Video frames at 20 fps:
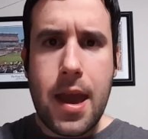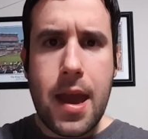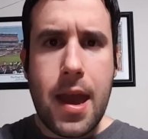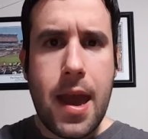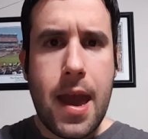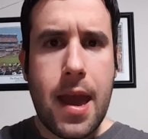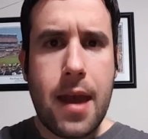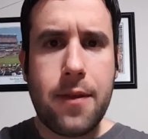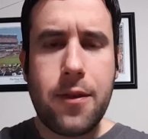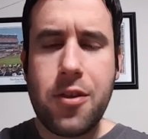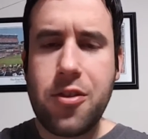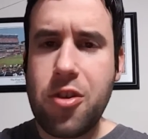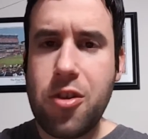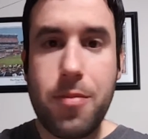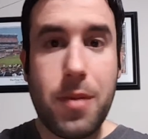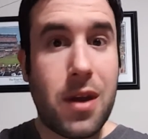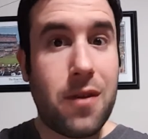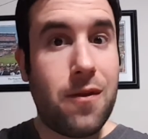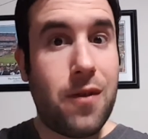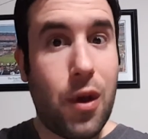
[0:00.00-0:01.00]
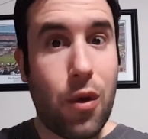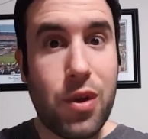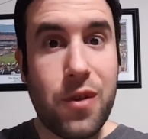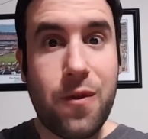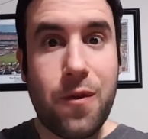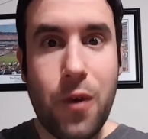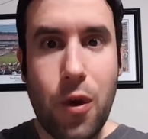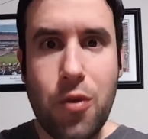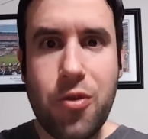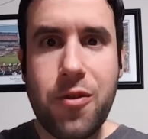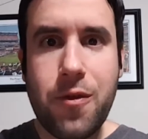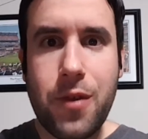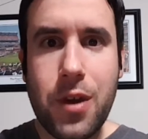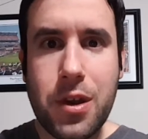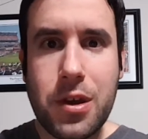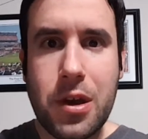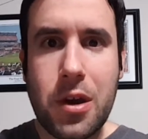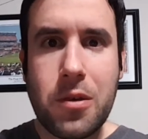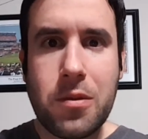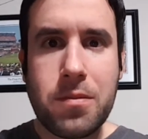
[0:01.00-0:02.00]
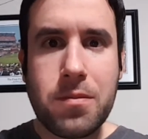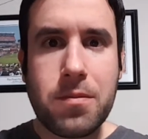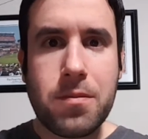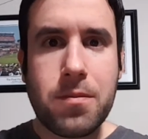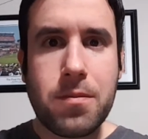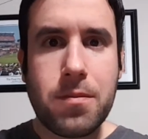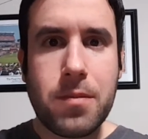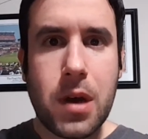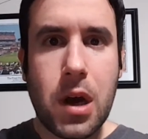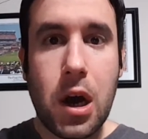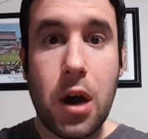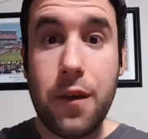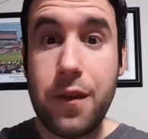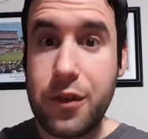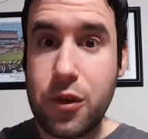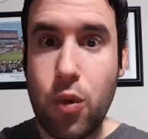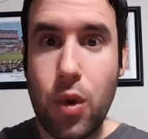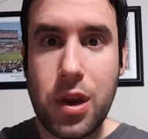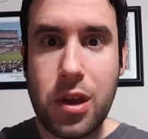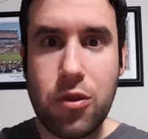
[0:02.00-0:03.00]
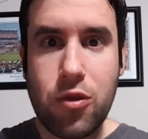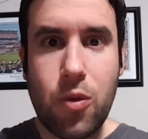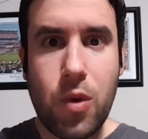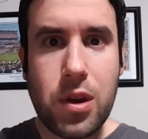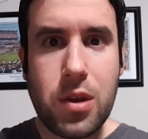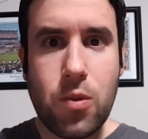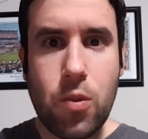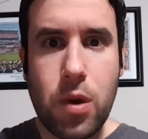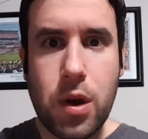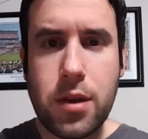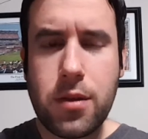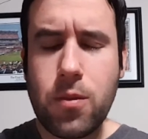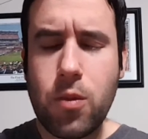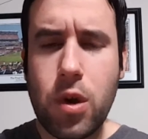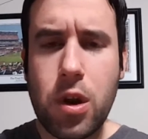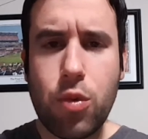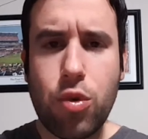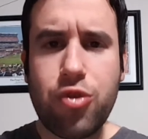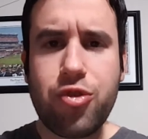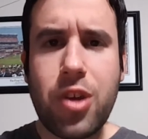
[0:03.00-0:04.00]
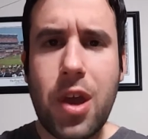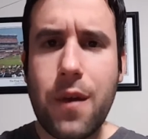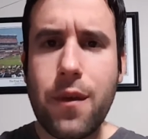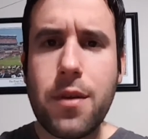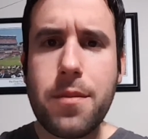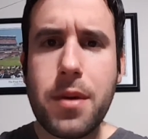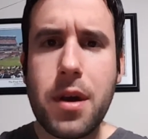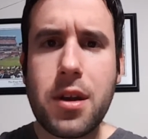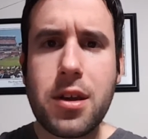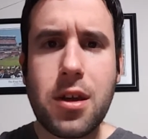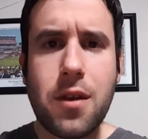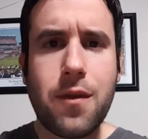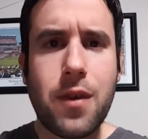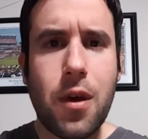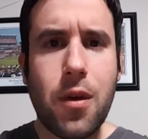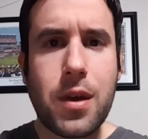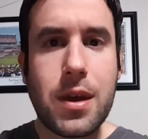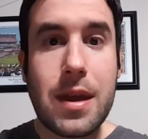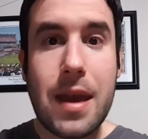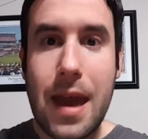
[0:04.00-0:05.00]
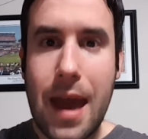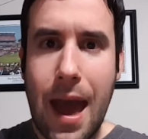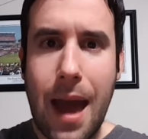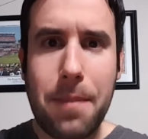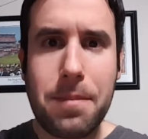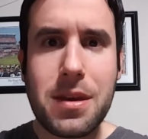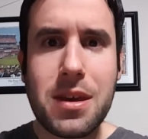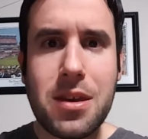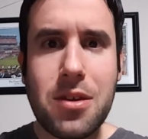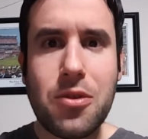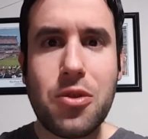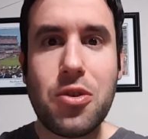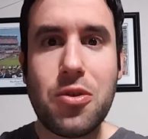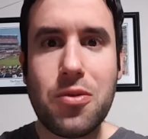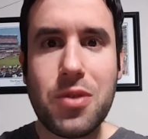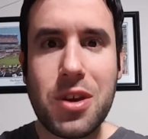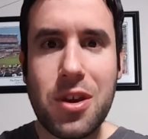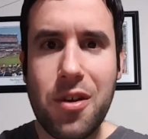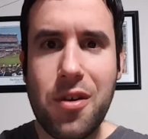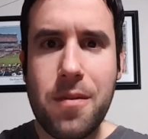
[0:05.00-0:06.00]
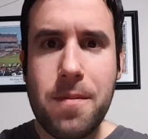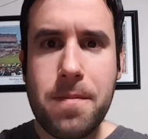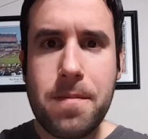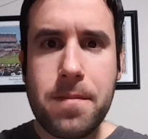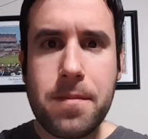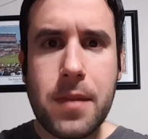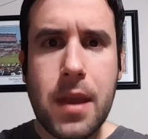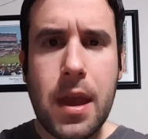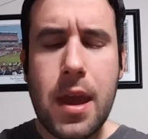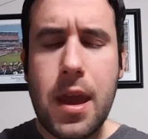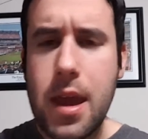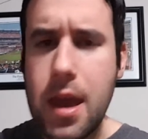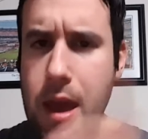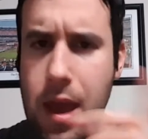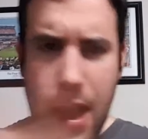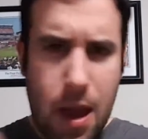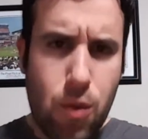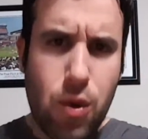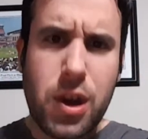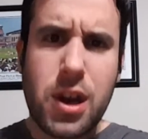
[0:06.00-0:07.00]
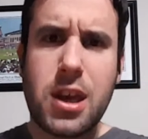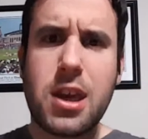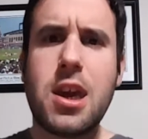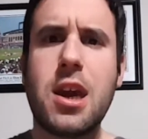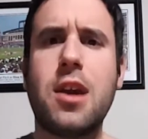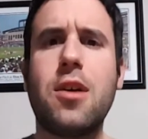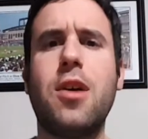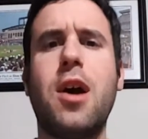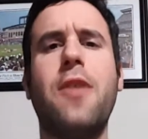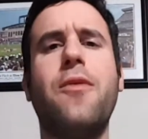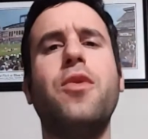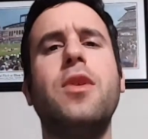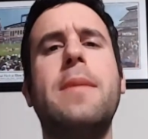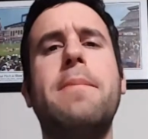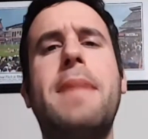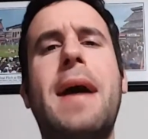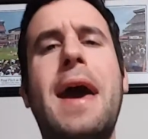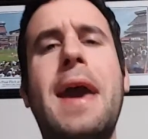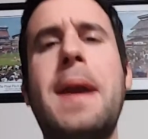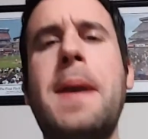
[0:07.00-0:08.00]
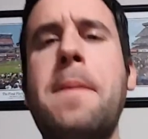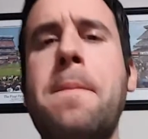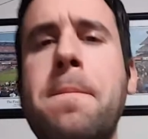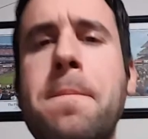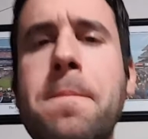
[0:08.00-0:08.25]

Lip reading: And this is my very first video of 2021. I want to wish everybody a very happy new year. And we're going to kick it off with a bang.